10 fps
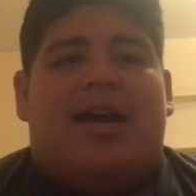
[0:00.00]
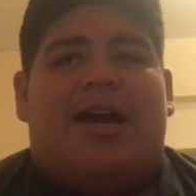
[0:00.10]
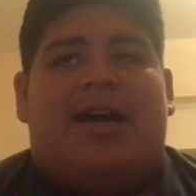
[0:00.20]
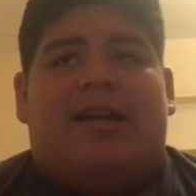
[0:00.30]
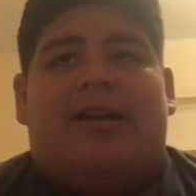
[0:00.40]

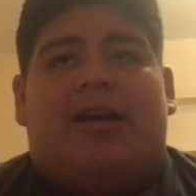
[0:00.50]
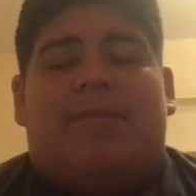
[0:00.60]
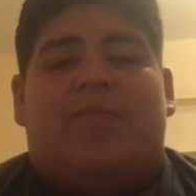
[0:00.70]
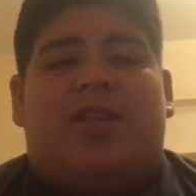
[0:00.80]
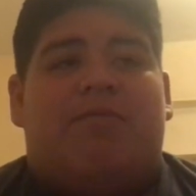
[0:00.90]
and
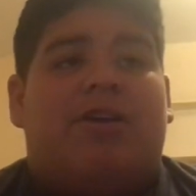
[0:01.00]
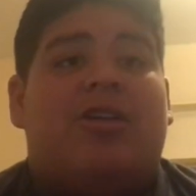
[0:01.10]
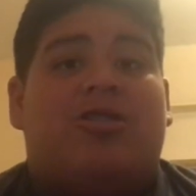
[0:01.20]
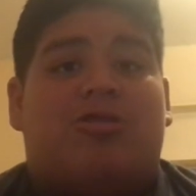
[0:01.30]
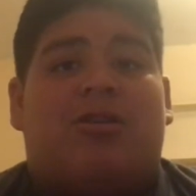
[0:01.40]
um,
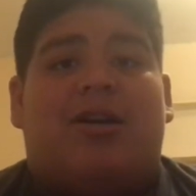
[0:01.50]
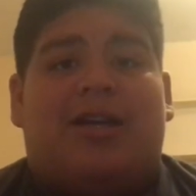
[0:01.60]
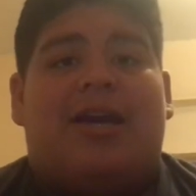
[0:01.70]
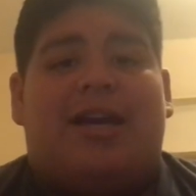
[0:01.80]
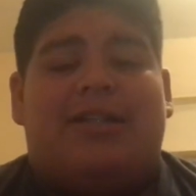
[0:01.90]
very
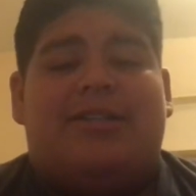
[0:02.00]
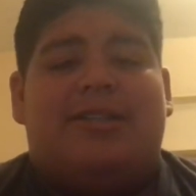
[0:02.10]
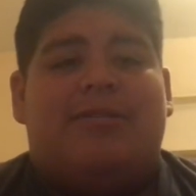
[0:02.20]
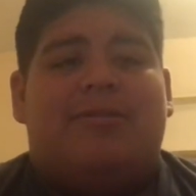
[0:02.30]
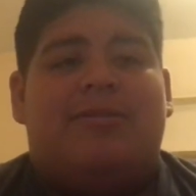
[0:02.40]
strong guy
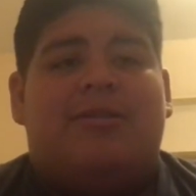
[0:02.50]
too.